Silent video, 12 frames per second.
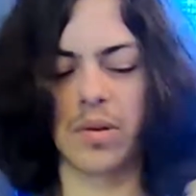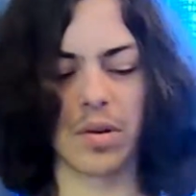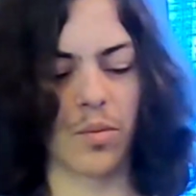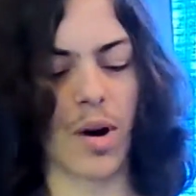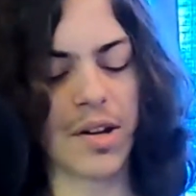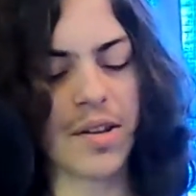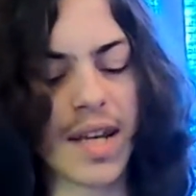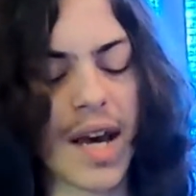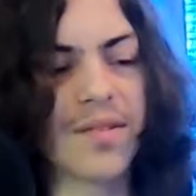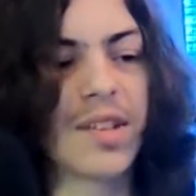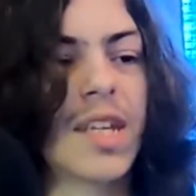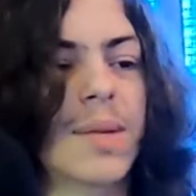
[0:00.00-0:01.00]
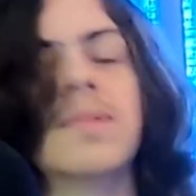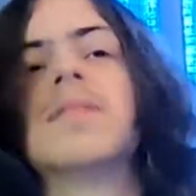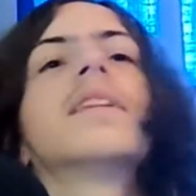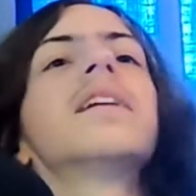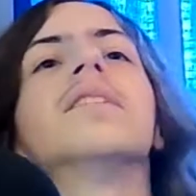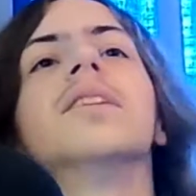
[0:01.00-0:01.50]
Why do they have to keep
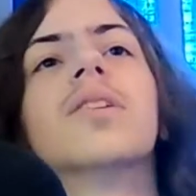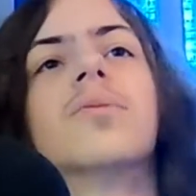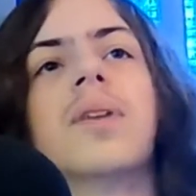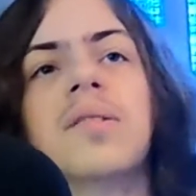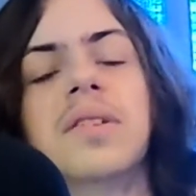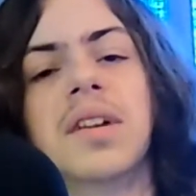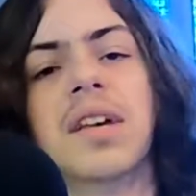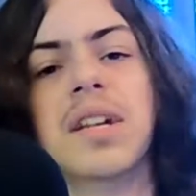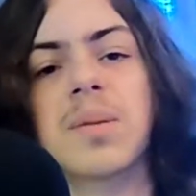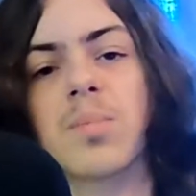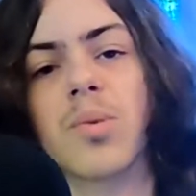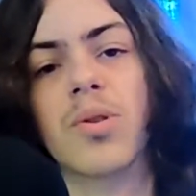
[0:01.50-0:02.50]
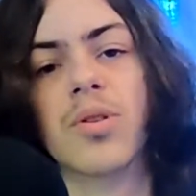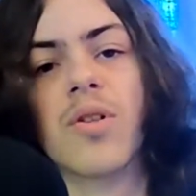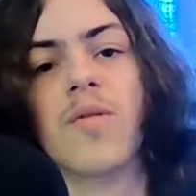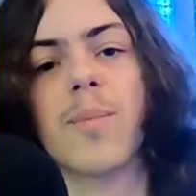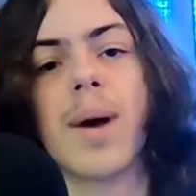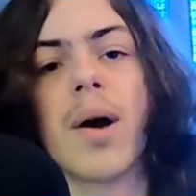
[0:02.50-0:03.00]
cycling around and getting more
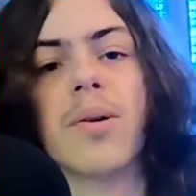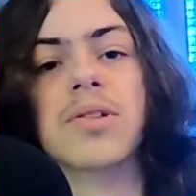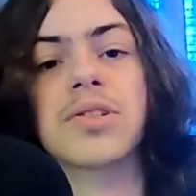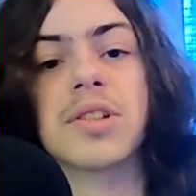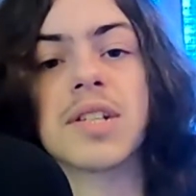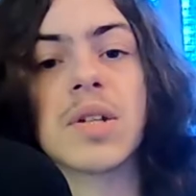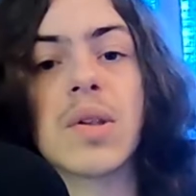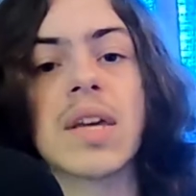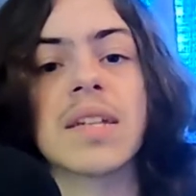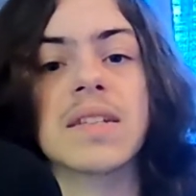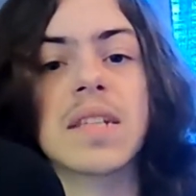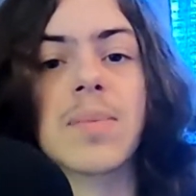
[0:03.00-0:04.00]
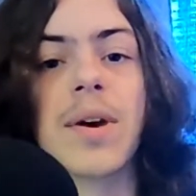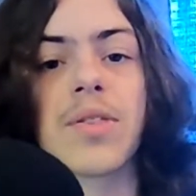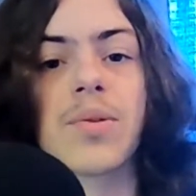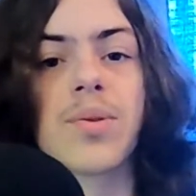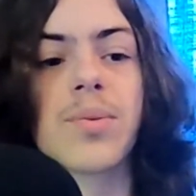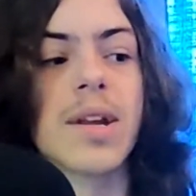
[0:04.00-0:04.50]
overpowered just so they can seem like
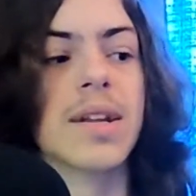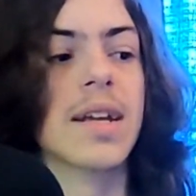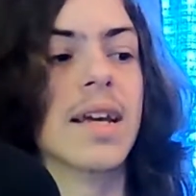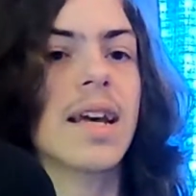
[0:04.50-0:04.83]
they're threatening?